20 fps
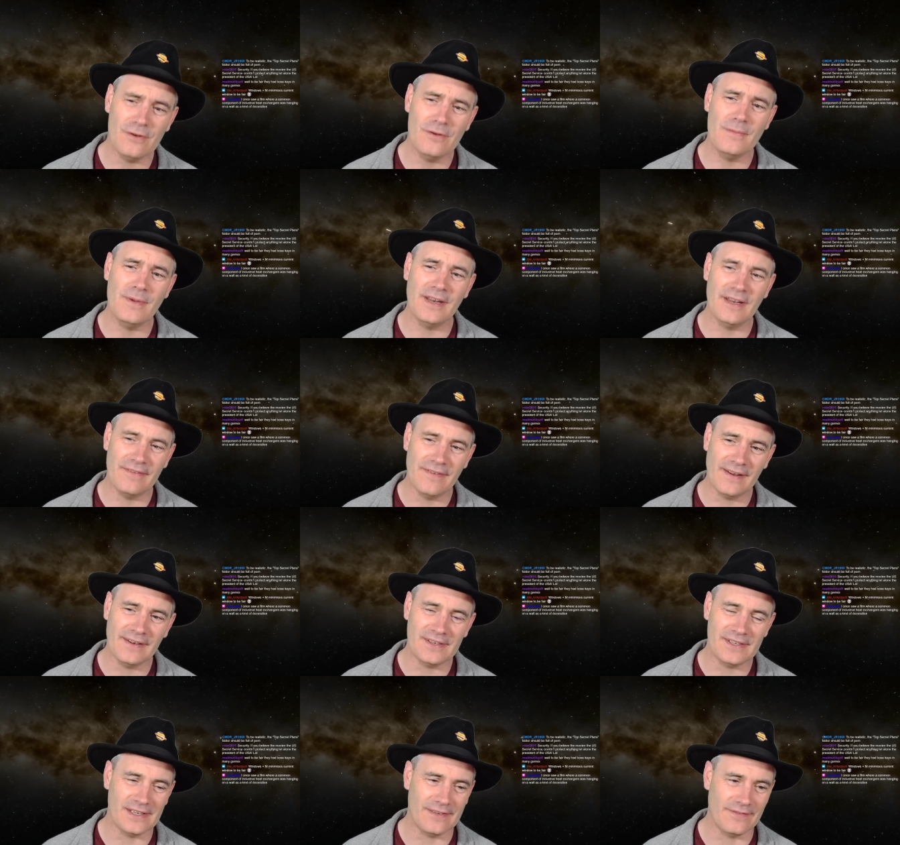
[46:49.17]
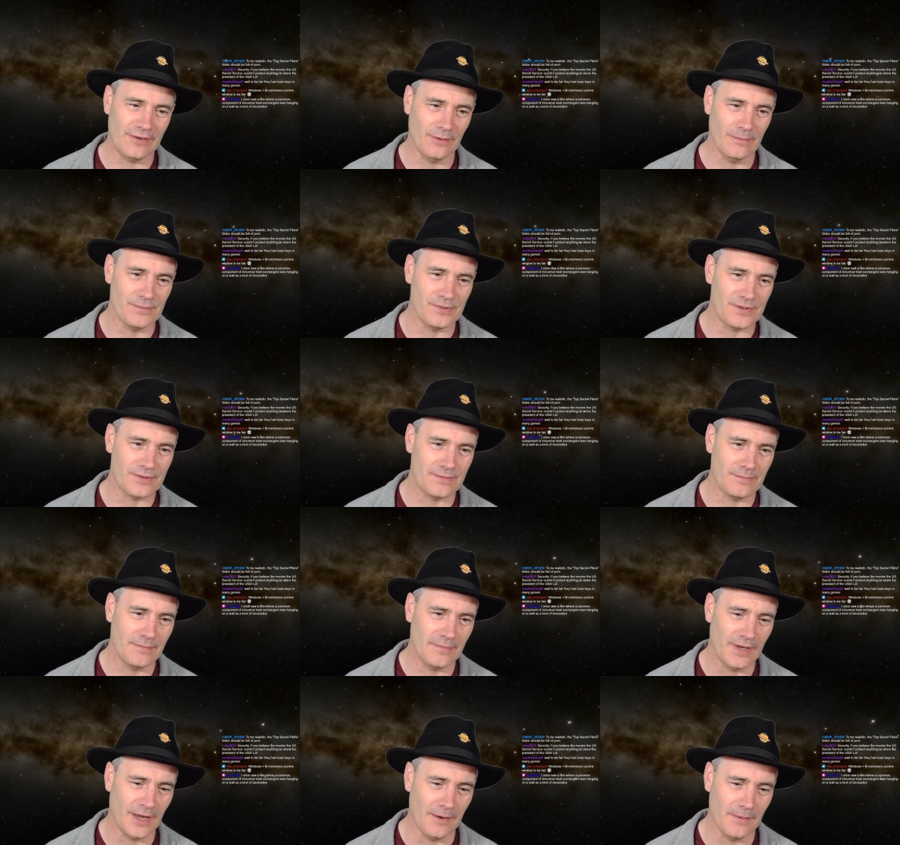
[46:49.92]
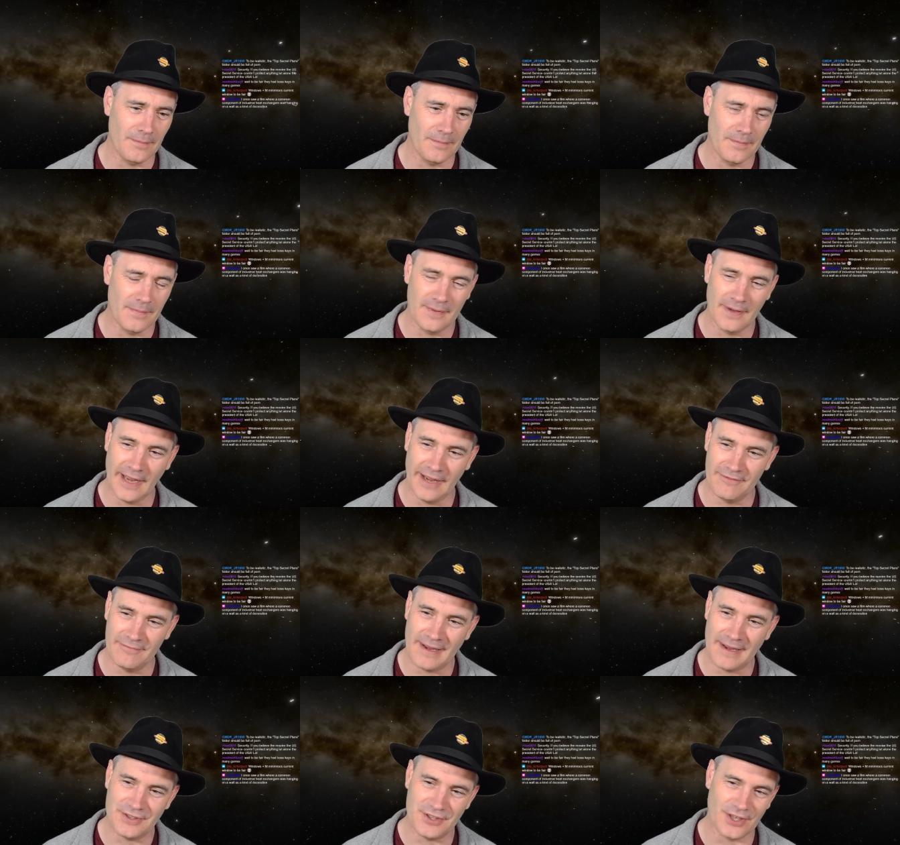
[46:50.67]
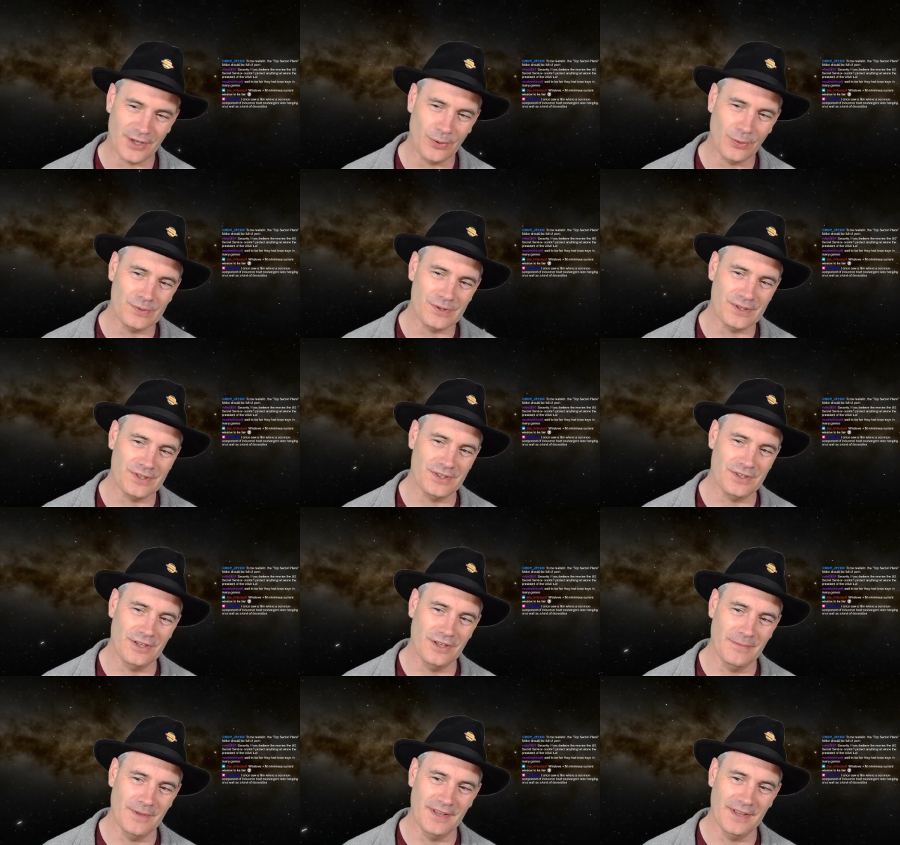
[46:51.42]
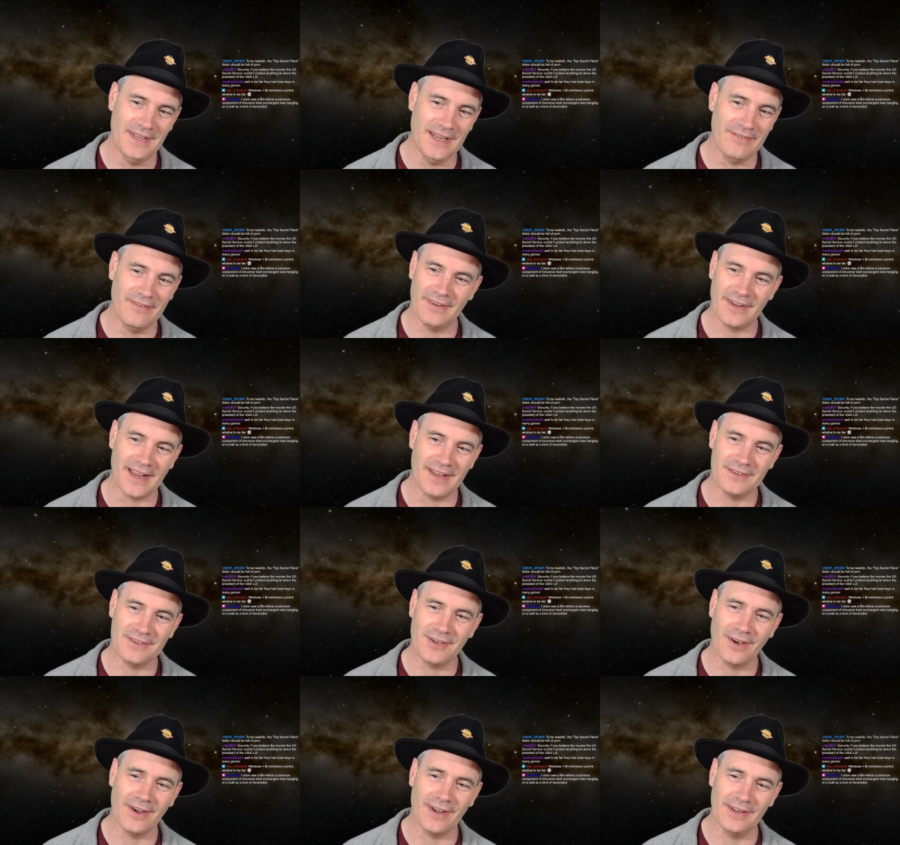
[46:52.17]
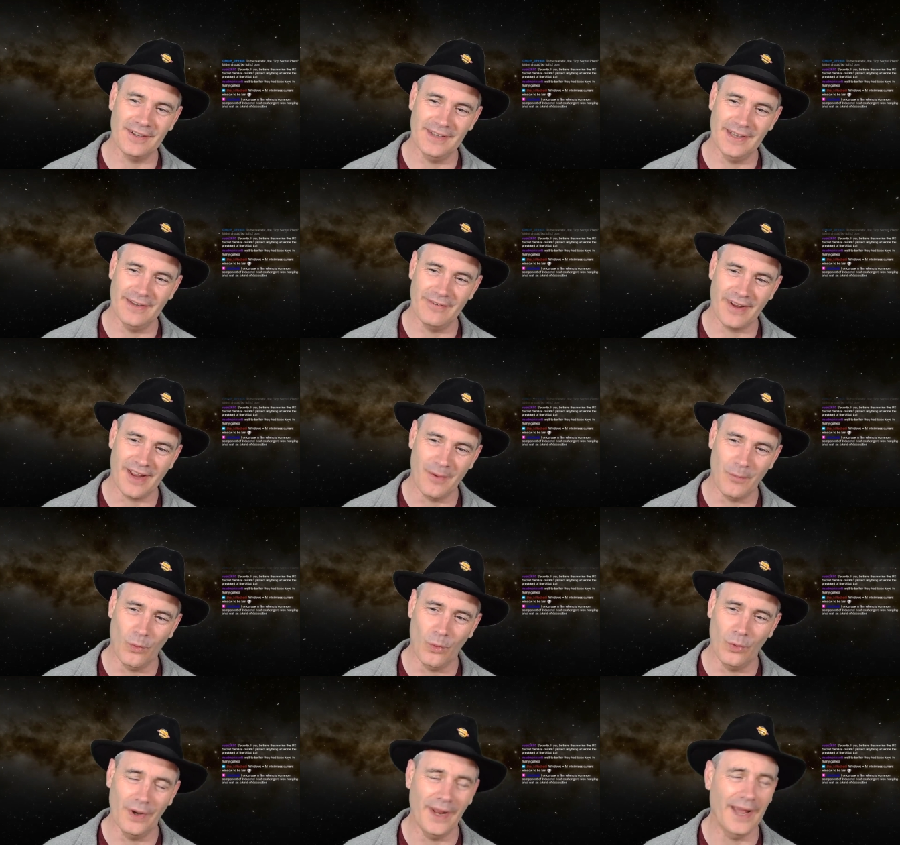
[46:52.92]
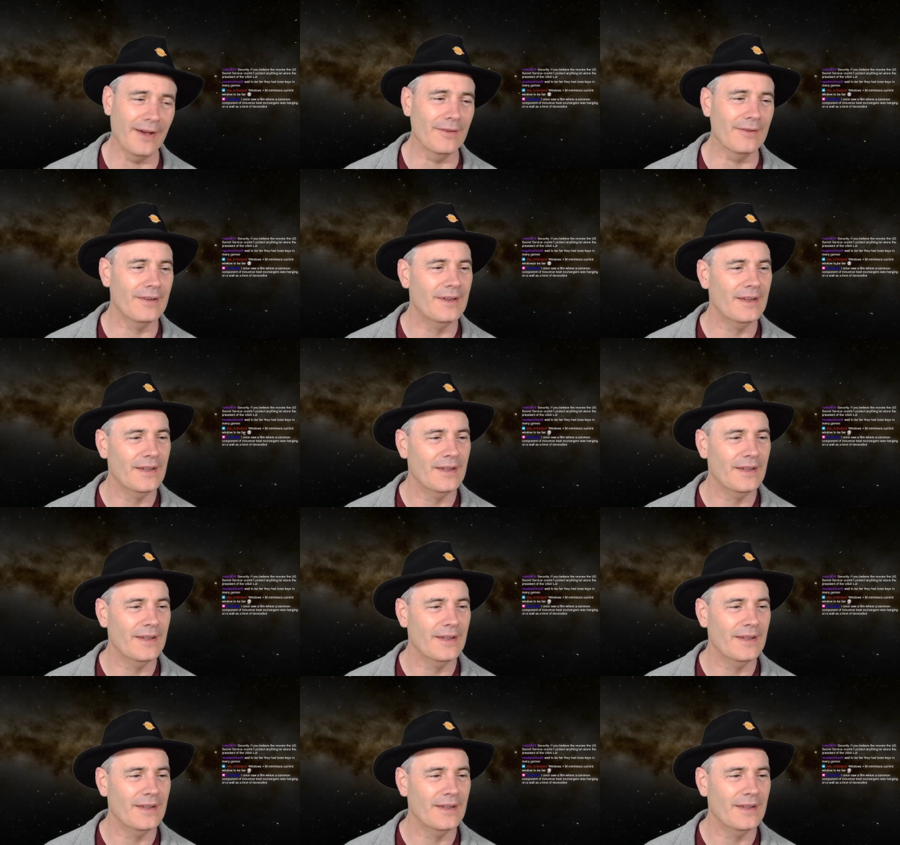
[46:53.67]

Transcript: many fantasy films have magic horses in them that never get tired and never get worn out.